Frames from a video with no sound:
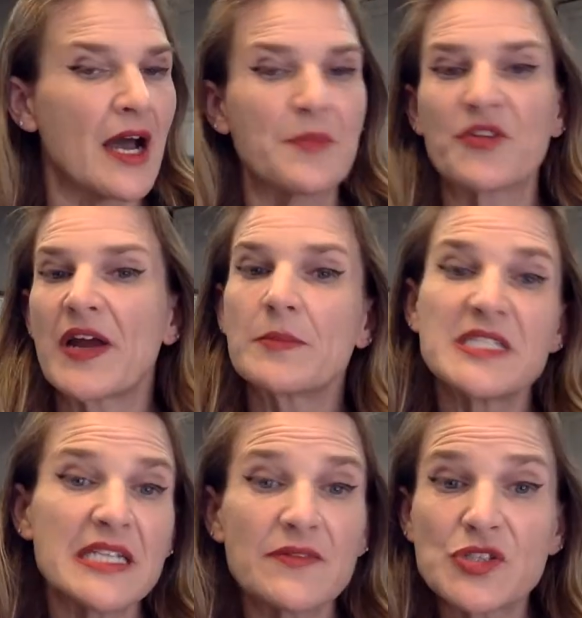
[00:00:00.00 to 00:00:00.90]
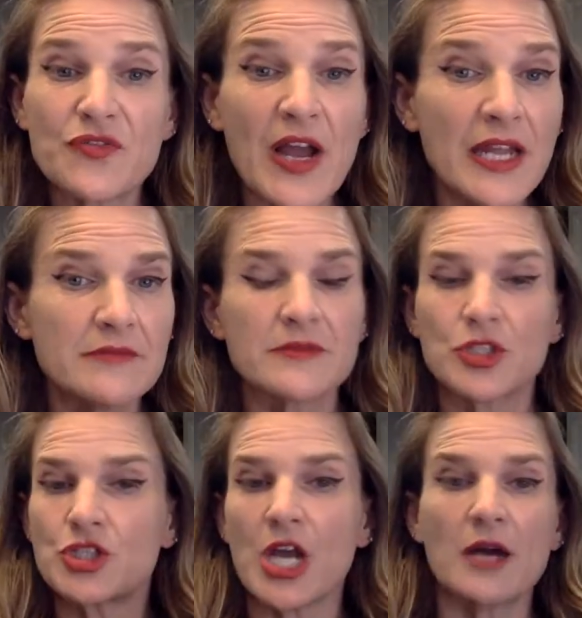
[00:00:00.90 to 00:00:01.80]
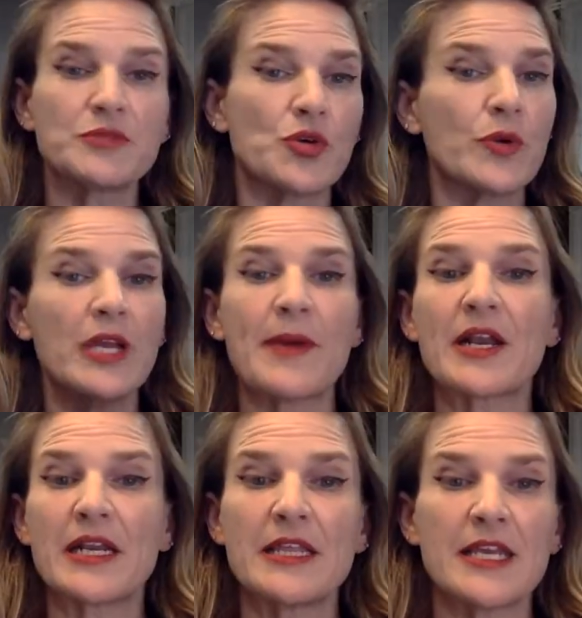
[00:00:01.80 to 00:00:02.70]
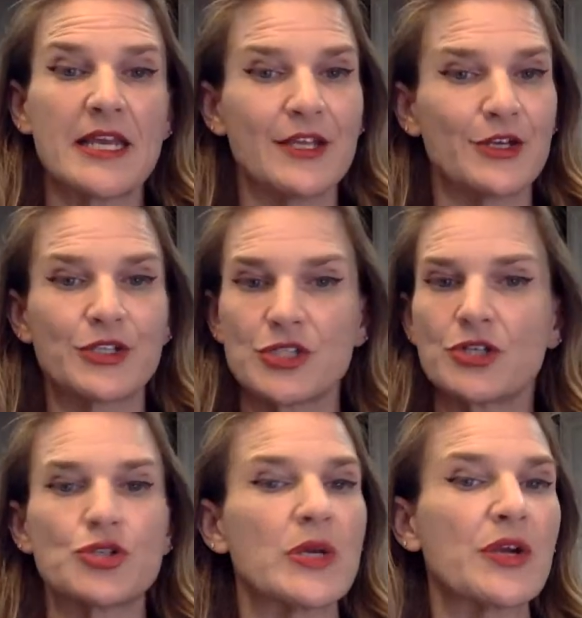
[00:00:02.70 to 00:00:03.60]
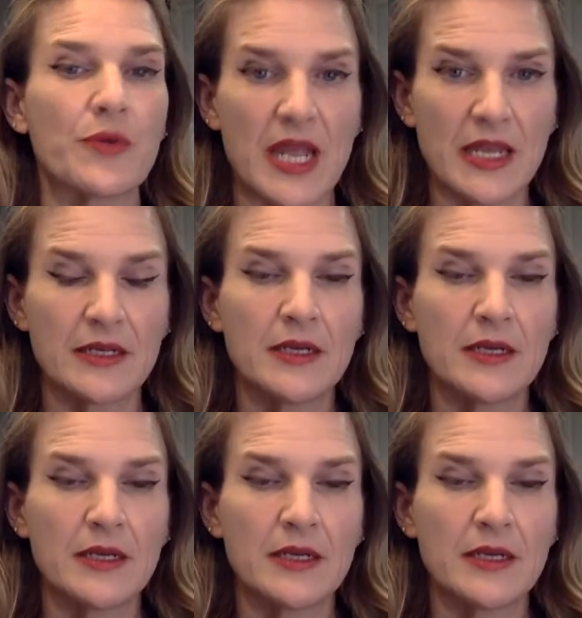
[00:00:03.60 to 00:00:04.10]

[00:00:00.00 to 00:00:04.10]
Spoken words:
Your vitamin D levels are fine. Good job. Don't worry about anything. You're doing great.